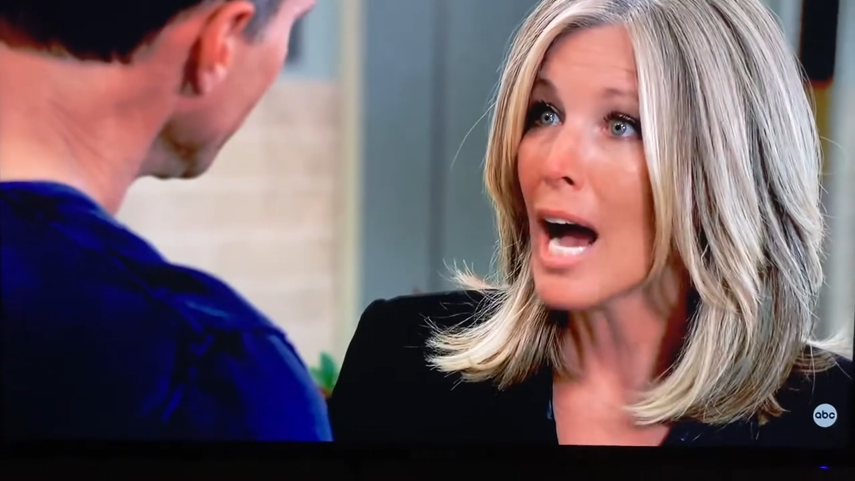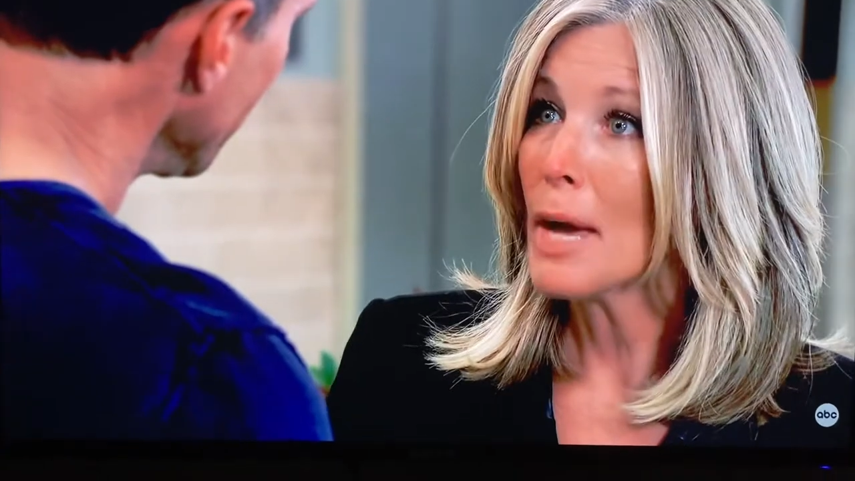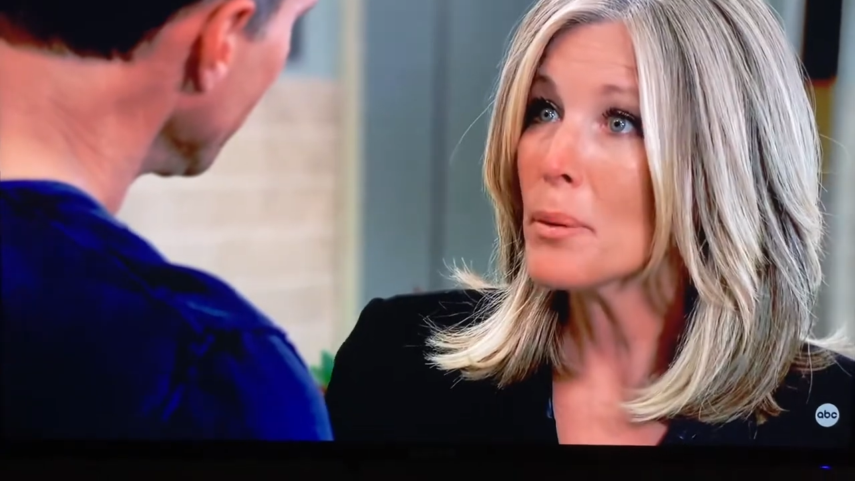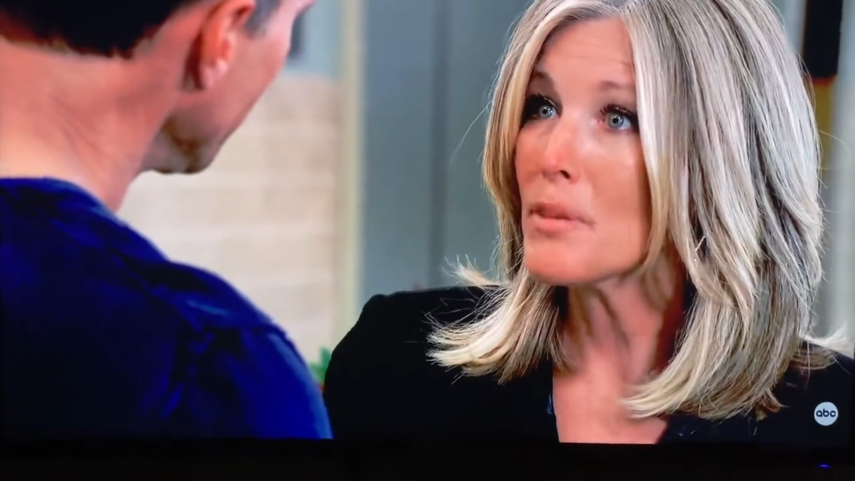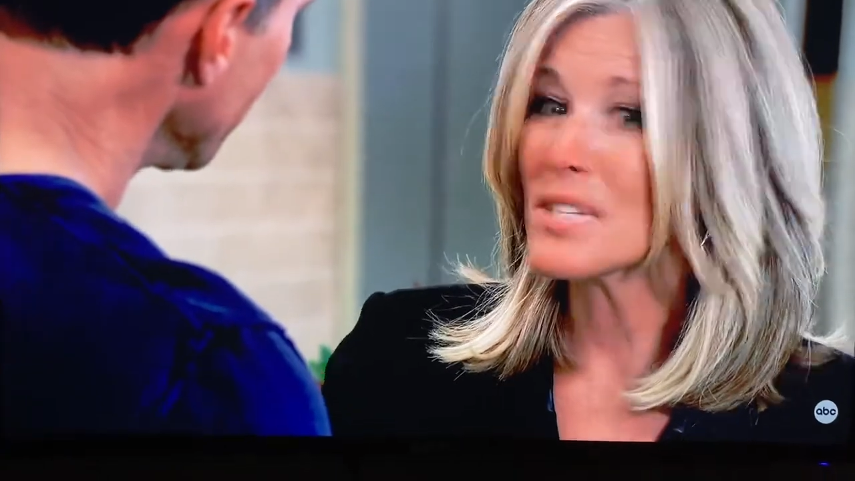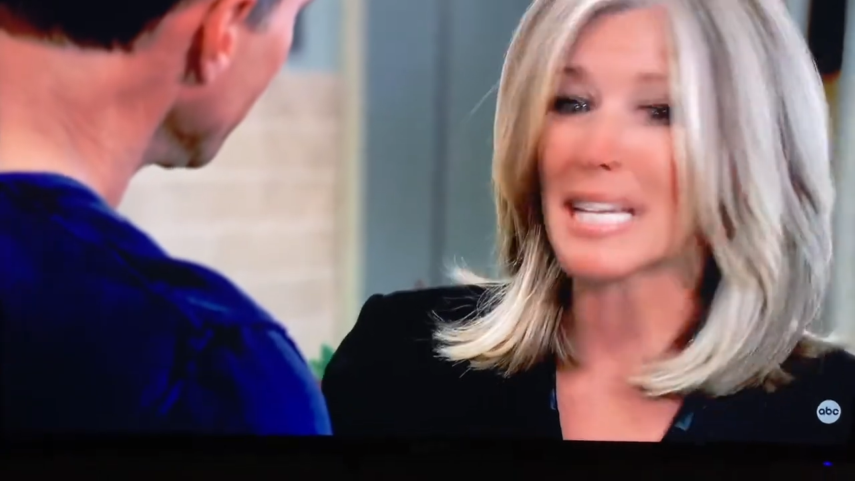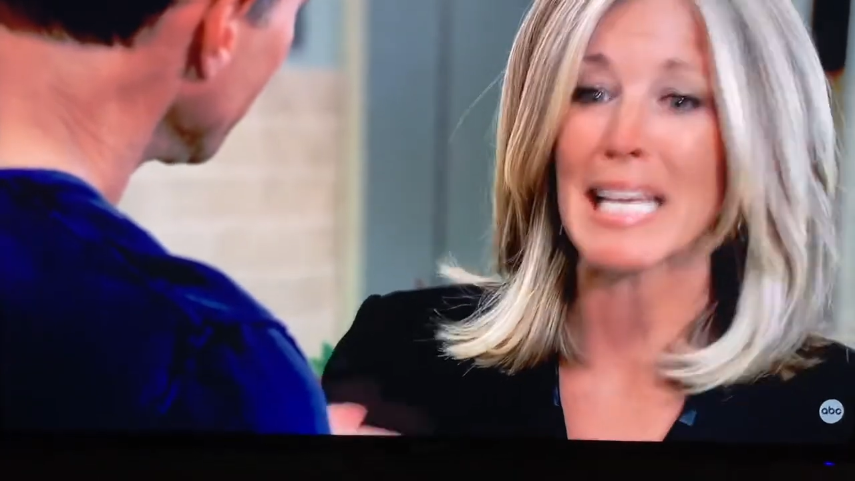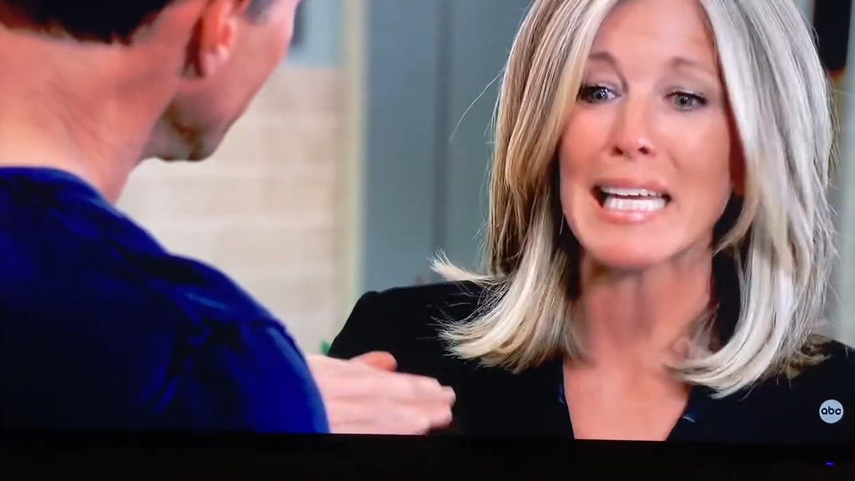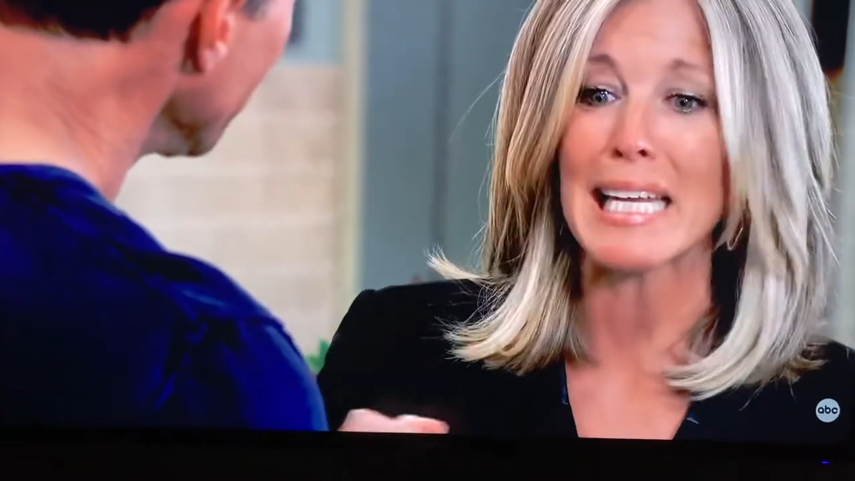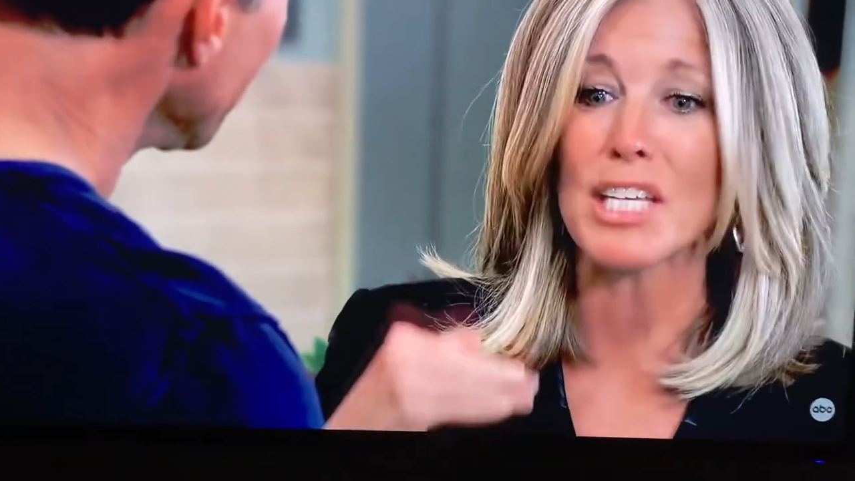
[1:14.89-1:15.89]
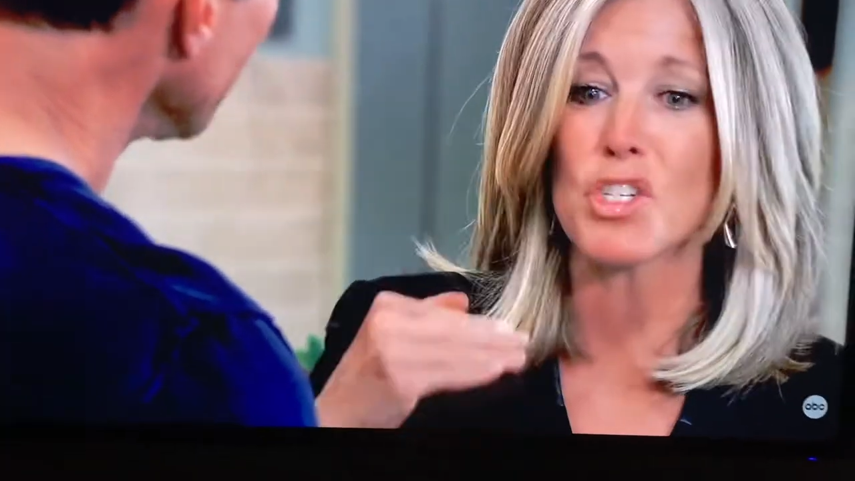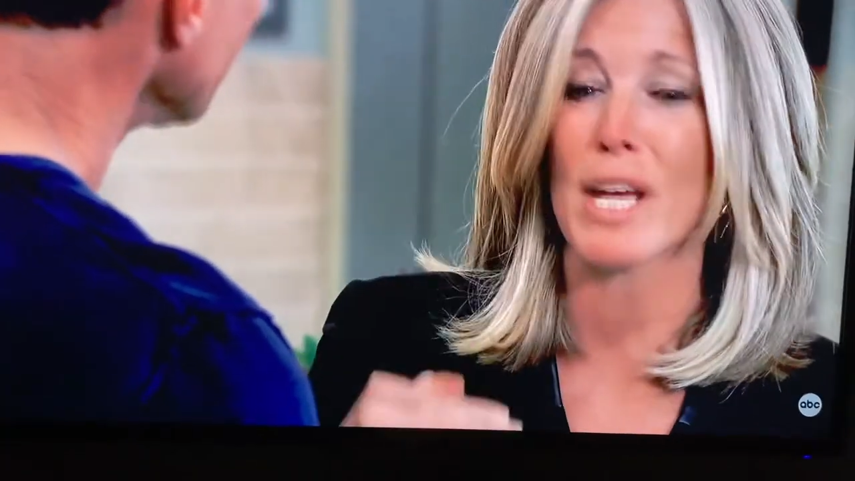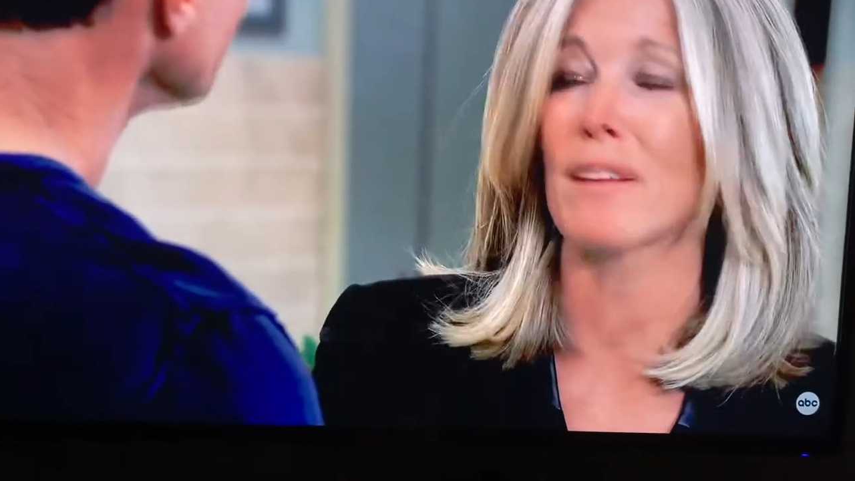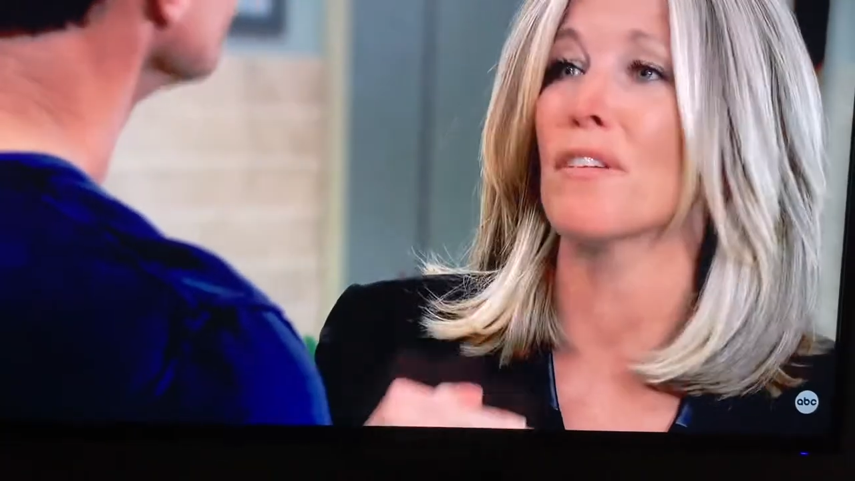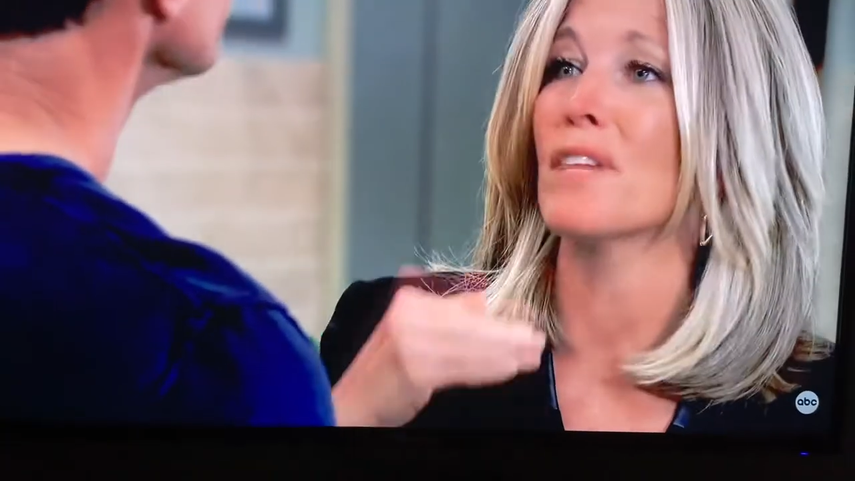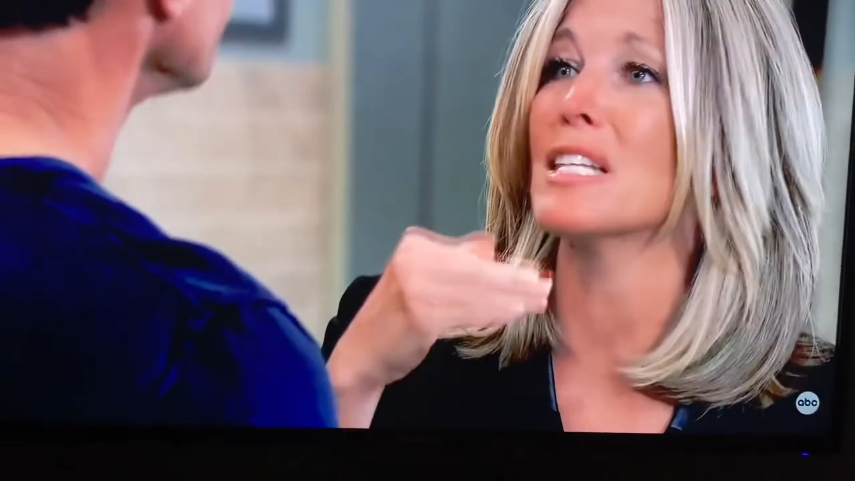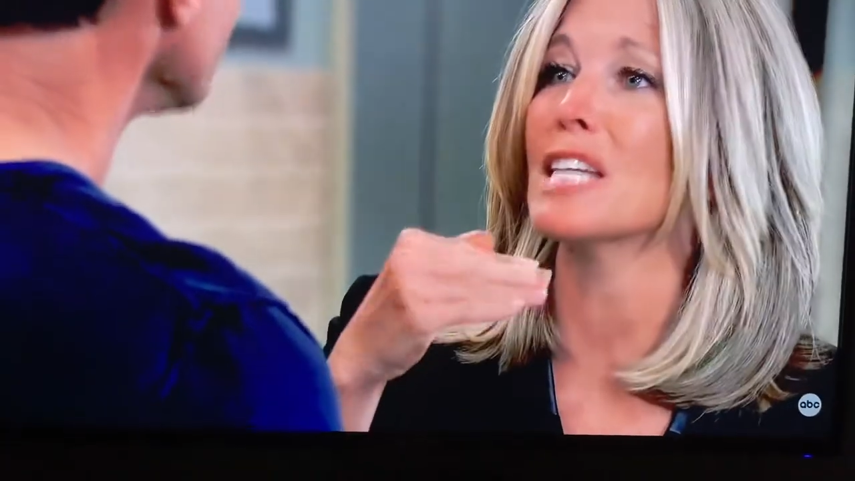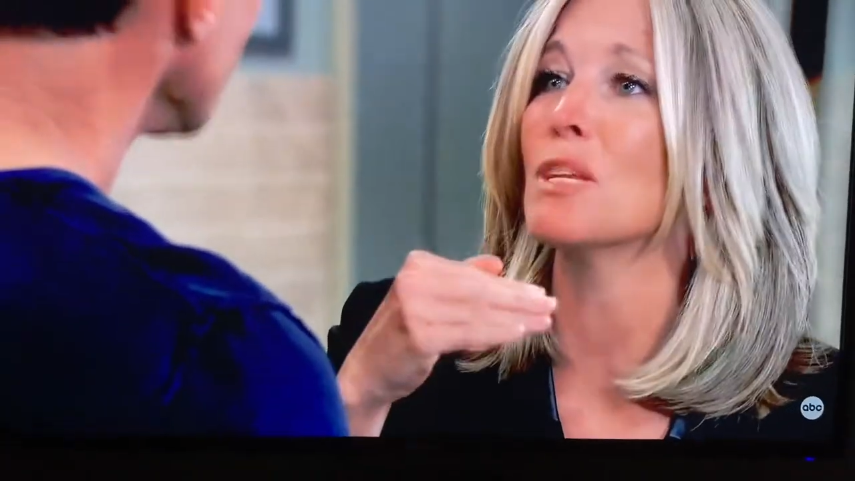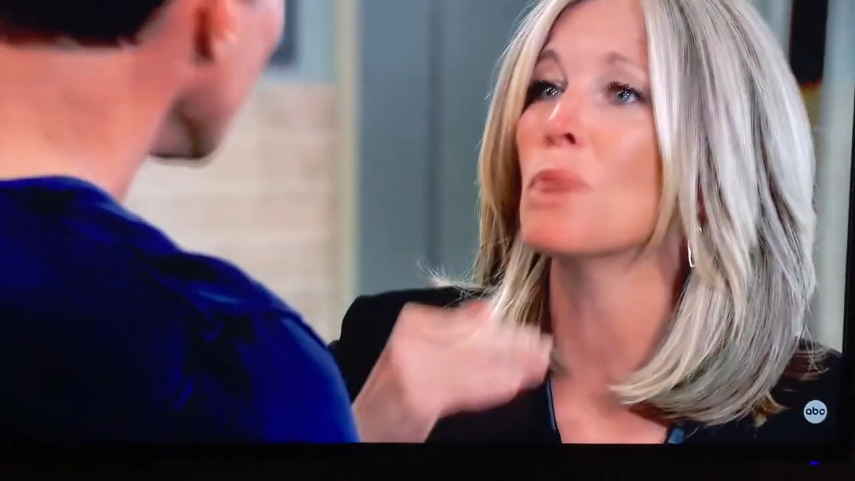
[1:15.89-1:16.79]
I would have set a hideous chain of events in